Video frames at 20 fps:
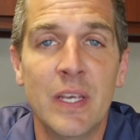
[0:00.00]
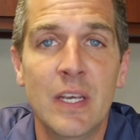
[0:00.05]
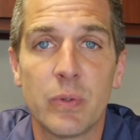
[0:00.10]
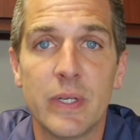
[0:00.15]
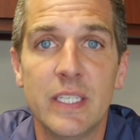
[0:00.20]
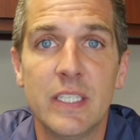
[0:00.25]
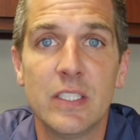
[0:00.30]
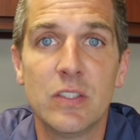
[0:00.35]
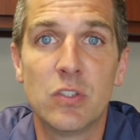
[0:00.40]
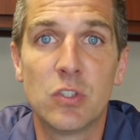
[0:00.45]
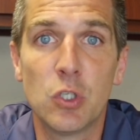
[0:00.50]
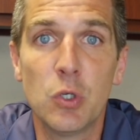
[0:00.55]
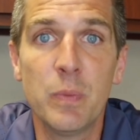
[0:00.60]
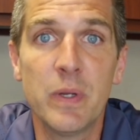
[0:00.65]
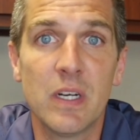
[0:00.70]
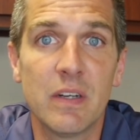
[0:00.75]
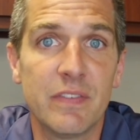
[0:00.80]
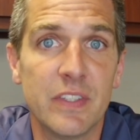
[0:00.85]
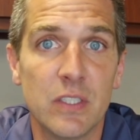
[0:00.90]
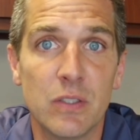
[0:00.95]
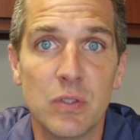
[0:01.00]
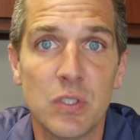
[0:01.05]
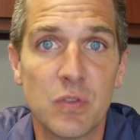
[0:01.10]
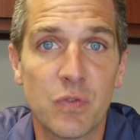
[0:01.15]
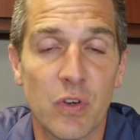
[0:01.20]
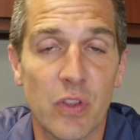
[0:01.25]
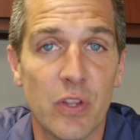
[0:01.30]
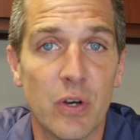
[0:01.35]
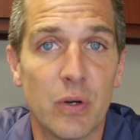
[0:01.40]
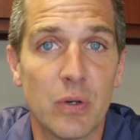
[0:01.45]
We did Zoom interviews
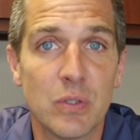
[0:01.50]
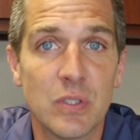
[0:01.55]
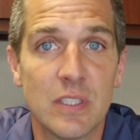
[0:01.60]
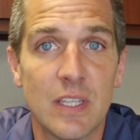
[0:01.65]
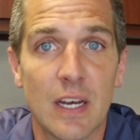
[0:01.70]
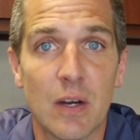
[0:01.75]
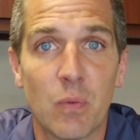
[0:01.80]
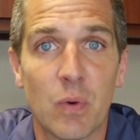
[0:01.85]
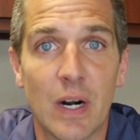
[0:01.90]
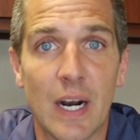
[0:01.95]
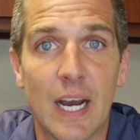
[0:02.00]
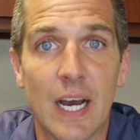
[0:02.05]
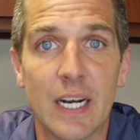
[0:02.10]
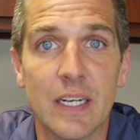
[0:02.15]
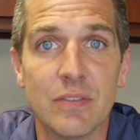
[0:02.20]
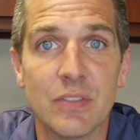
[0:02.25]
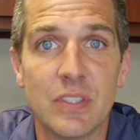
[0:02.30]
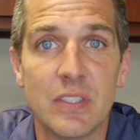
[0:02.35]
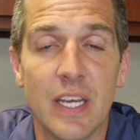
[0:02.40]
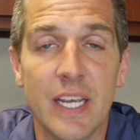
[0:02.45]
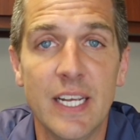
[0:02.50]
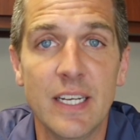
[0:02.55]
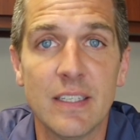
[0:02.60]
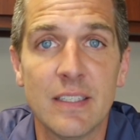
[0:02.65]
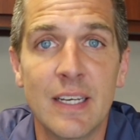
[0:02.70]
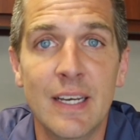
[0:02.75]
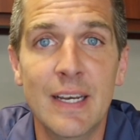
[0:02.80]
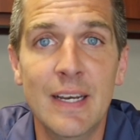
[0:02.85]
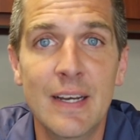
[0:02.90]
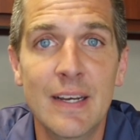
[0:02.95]
for those that were out of state,
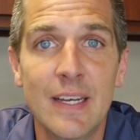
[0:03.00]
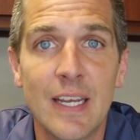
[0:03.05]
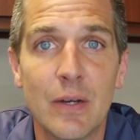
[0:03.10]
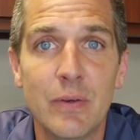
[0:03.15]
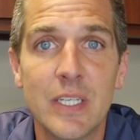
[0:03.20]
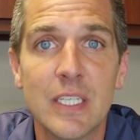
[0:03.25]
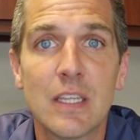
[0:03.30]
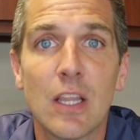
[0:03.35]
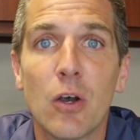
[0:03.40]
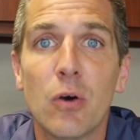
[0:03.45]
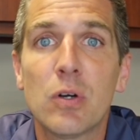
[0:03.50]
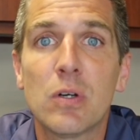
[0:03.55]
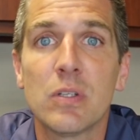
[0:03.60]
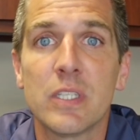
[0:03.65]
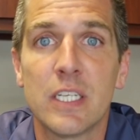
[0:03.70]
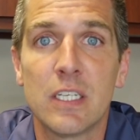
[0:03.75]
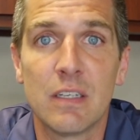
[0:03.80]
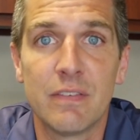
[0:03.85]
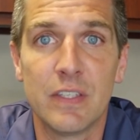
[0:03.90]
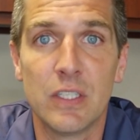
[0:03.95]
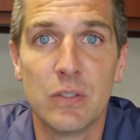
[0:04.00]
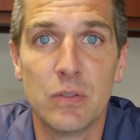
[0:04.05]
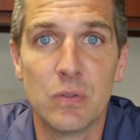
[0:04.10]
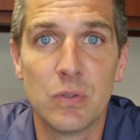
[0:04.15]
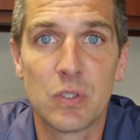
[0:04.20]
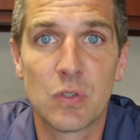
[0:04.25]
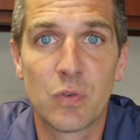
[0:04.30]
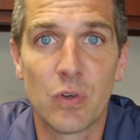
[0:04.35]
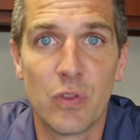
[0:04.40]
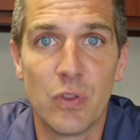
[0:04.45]
and we did local
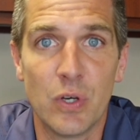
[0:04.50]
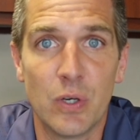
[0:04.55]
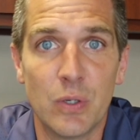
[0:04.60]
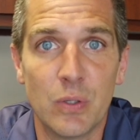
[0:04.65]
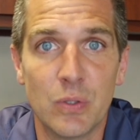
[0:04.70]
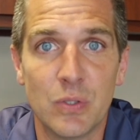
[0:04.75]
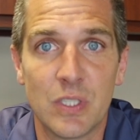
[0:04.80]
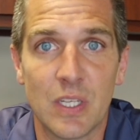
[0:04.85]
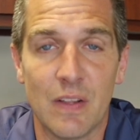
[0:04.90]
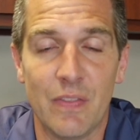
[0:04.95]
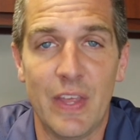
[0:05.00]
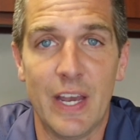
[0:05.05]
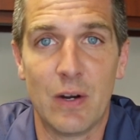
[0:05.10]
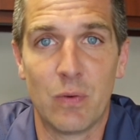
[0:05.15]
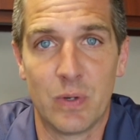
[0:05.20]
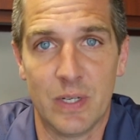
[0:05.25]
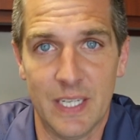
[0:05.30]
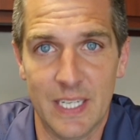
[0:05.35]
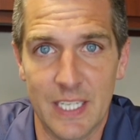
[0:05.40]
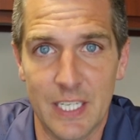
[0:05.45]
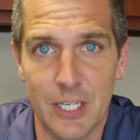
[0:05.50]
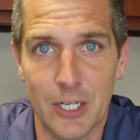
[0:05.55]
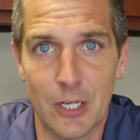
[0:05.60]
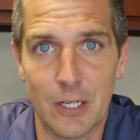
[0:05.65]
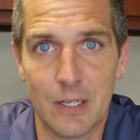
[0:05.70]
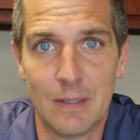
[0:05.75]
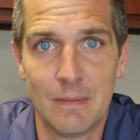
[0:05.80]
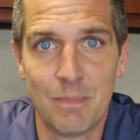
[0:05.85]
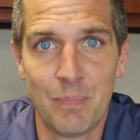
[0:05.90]
interviews for those that were here.